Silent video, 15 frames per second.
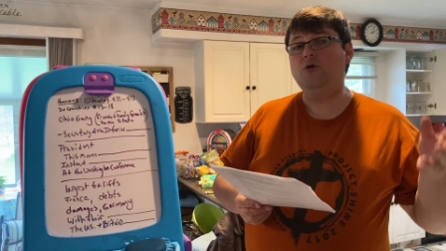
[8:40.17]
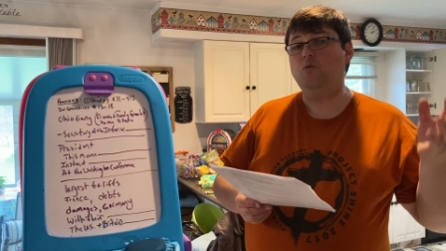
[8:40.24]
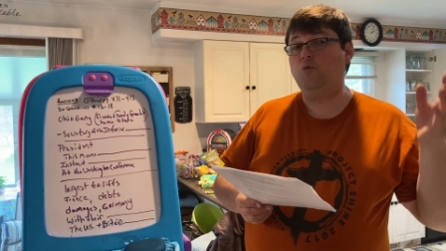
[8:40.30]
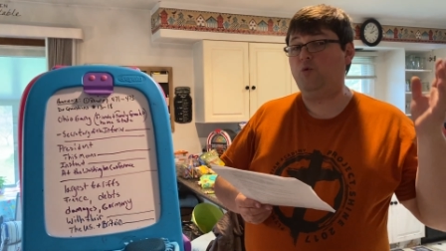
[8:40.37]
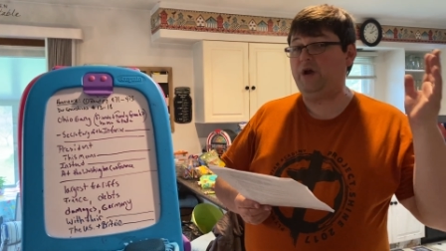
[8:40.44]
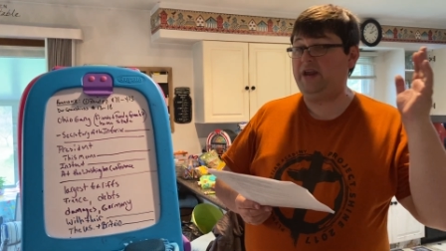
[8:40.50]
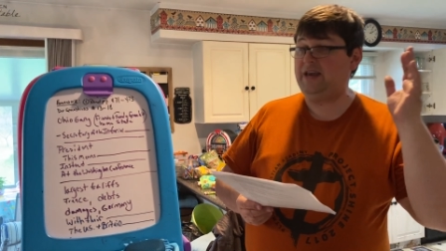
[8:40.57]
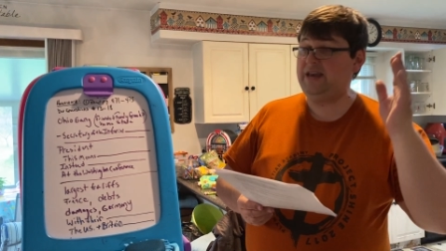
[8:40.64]

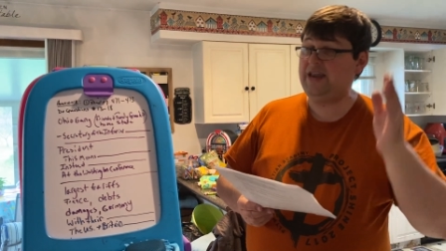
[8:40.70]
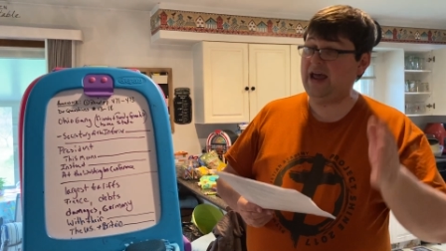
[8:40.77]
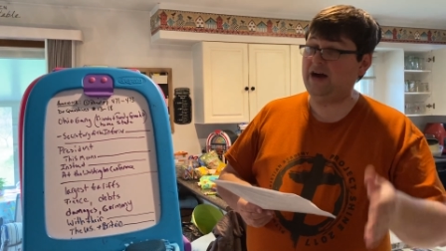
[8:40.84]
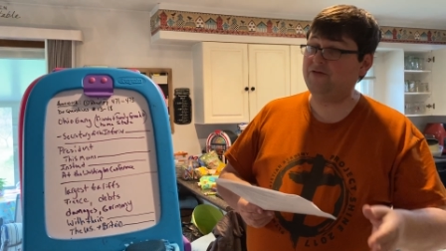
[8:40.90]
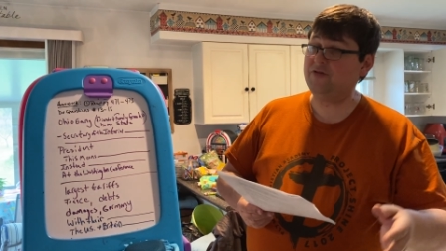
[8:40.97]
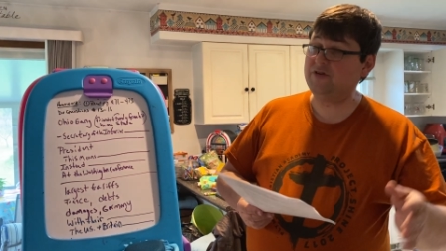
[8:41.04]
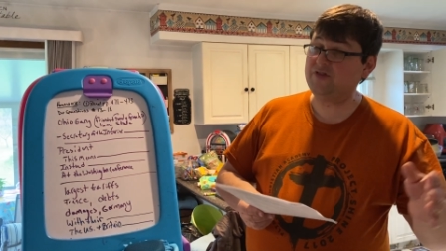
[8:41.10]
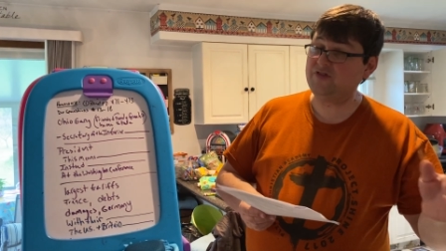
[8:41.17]
we
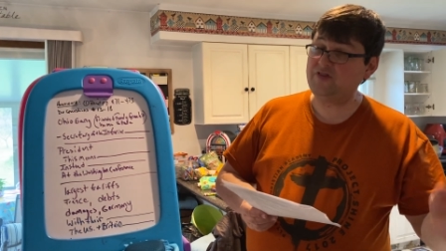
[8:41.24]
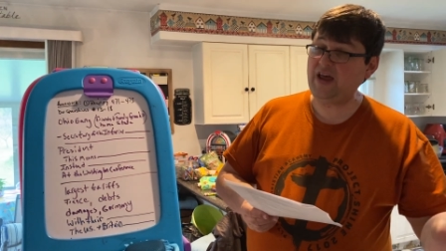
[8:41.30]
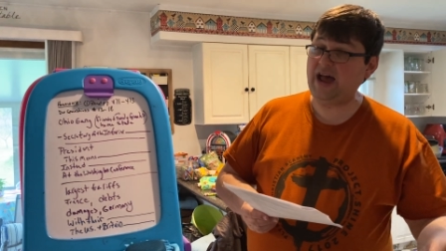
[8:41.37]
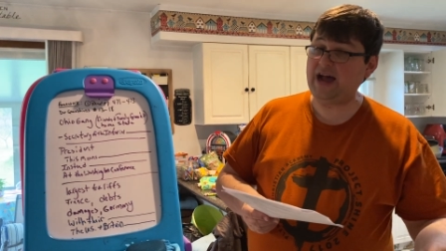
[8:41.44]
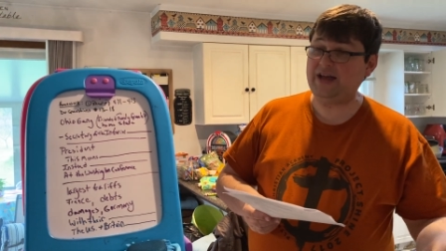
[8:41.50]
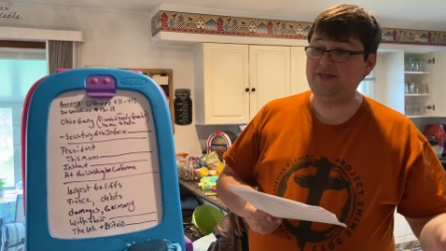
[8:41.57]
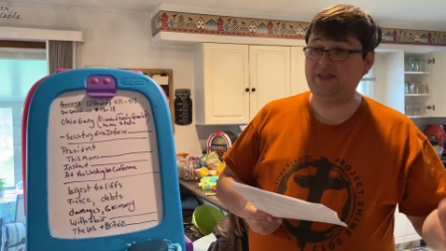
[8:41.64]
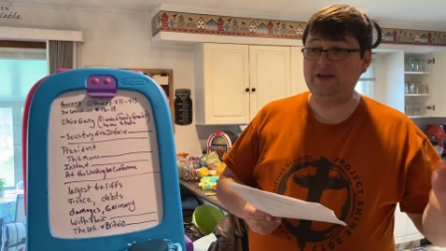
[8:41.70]
never
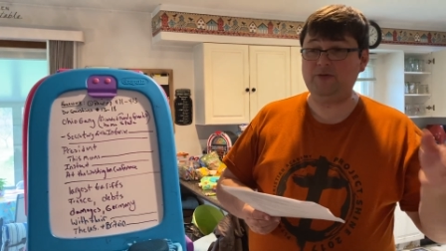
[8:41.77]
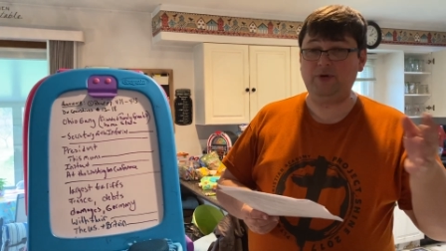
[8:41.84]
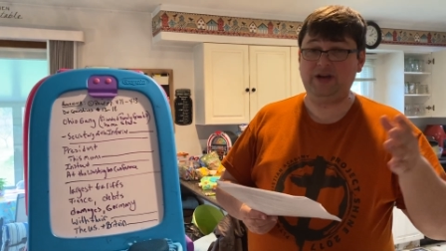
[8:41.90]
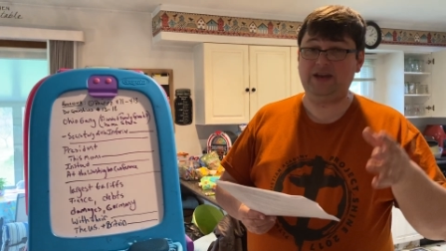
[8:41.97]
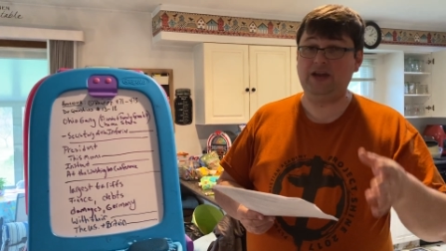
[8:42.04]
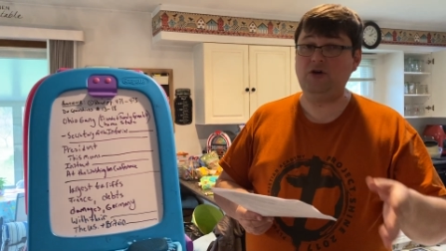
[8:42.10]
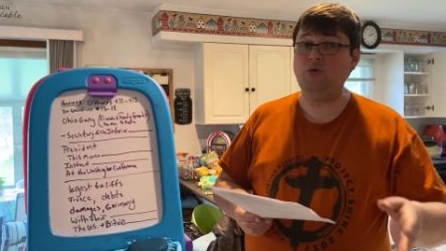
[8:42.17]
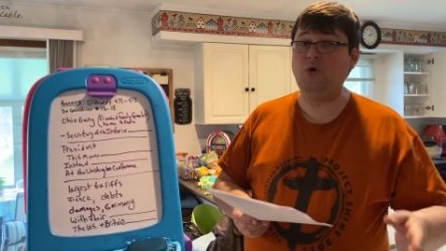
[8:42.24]
said that we
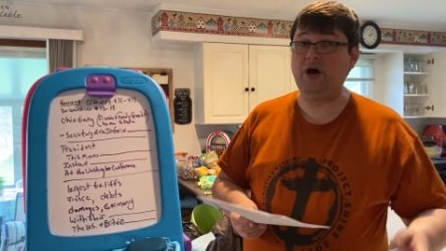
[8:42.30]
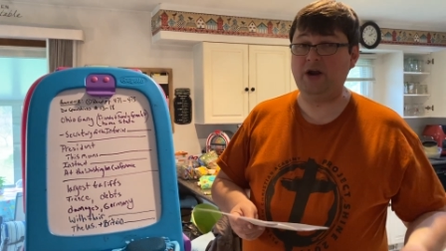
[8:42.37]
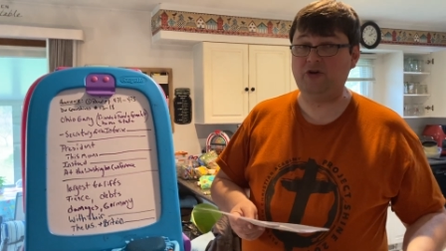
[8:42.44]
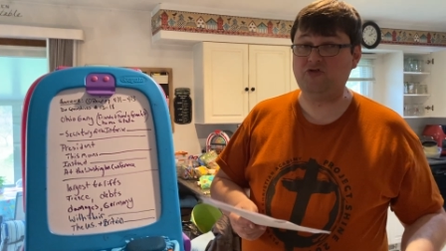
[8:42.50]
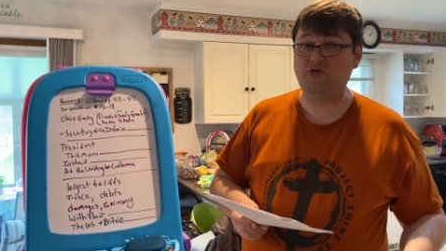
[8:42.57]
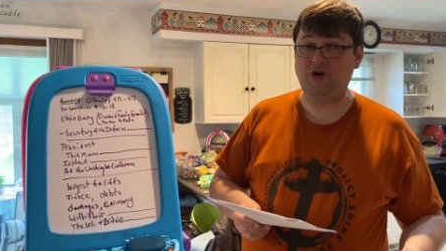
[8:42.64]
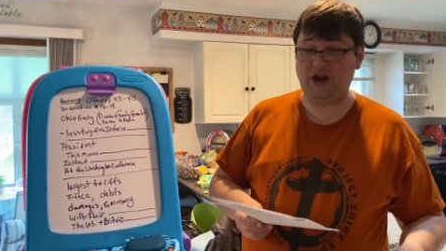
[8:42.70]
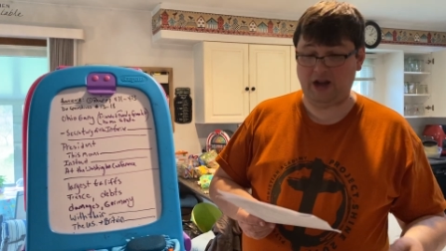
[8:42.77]
didn't want to
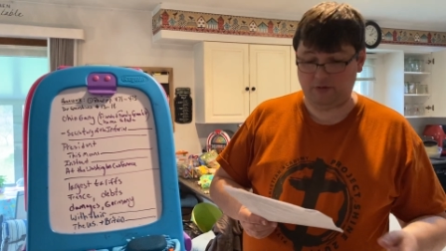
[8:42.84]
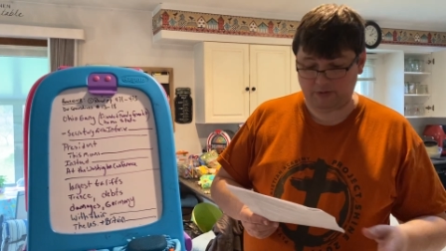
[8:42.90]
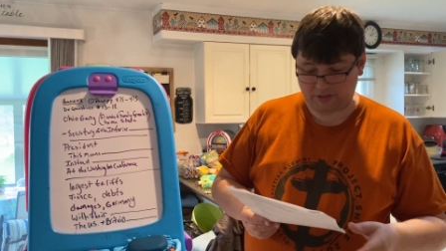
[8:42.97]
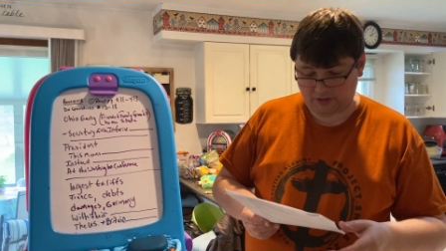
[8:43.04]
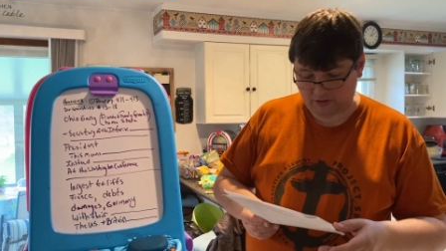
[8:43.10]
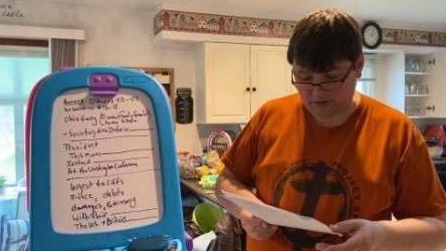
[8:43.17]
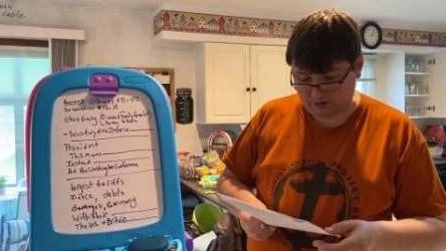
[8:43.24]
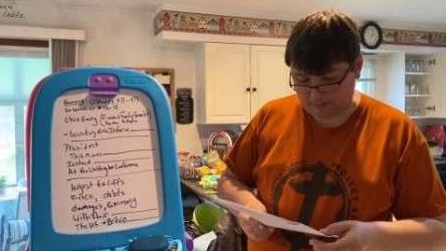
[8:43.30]
trade with
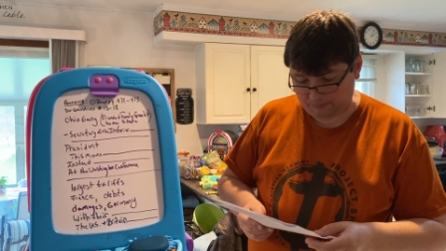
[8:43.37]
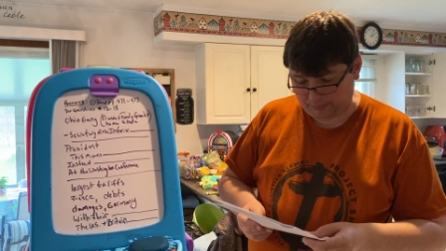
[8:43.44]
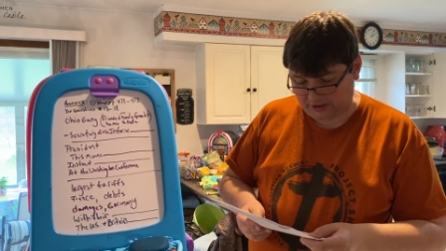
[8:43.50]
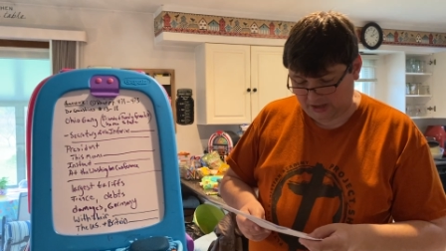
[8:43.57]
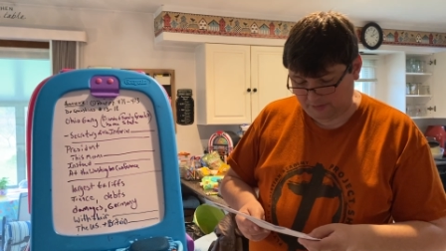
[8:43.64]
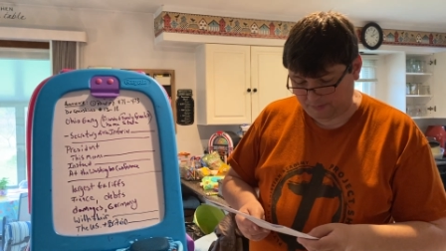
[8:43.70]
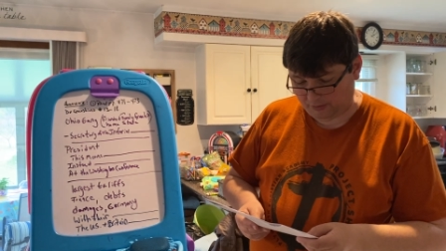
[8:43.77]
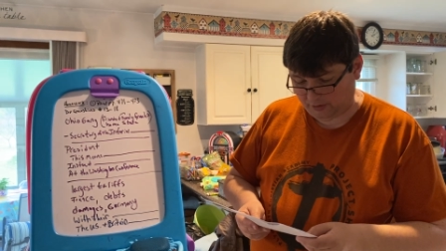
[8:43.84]
other
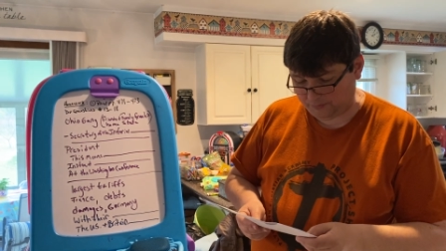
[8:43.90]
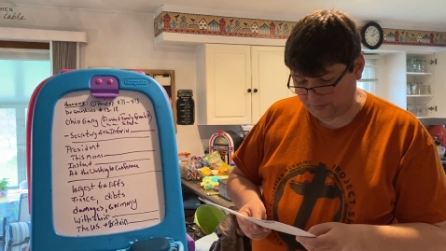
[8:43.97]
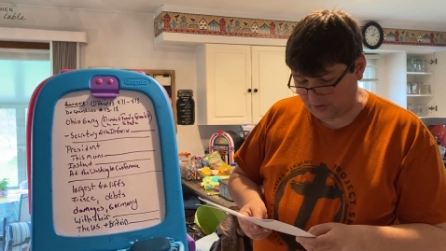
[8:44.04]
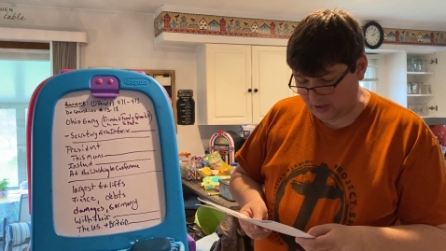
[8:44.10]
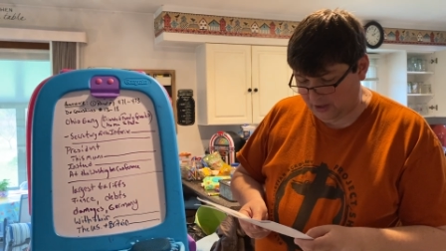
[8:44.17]
people.